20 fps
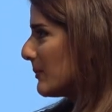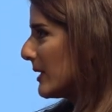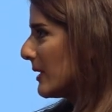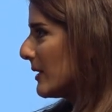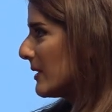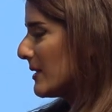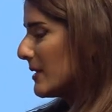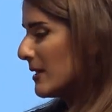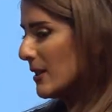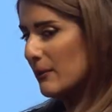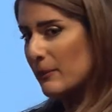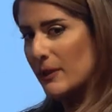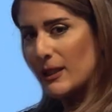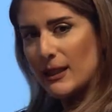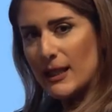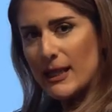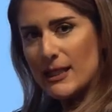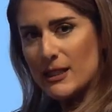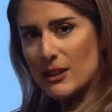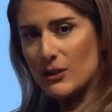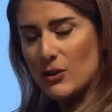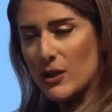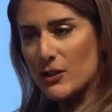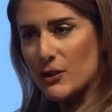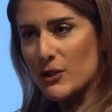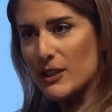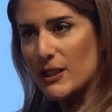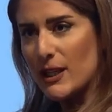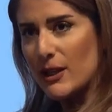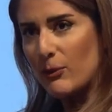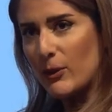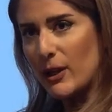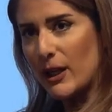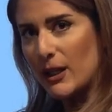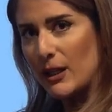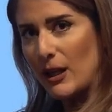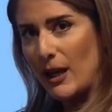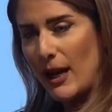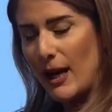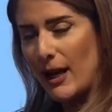Because, I mean, later on today, we're
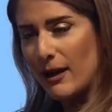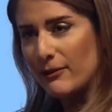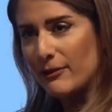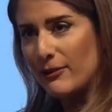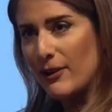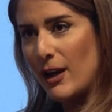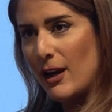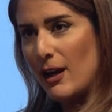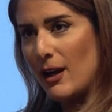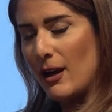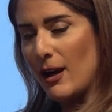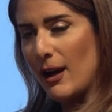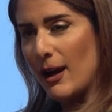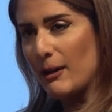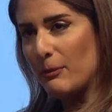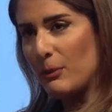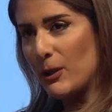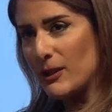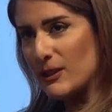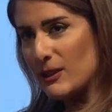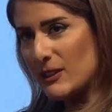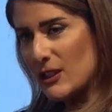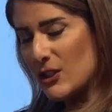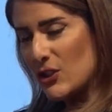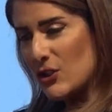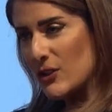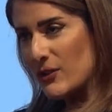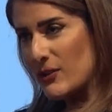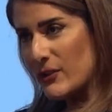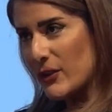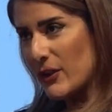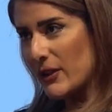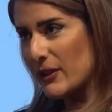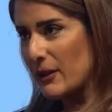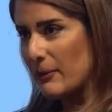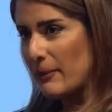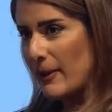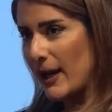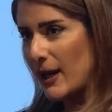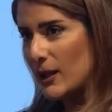going to have our politicians on
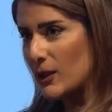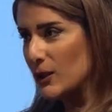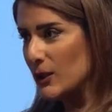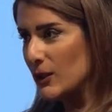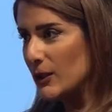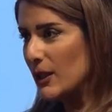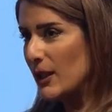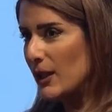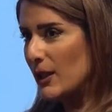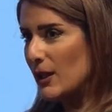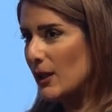the panel.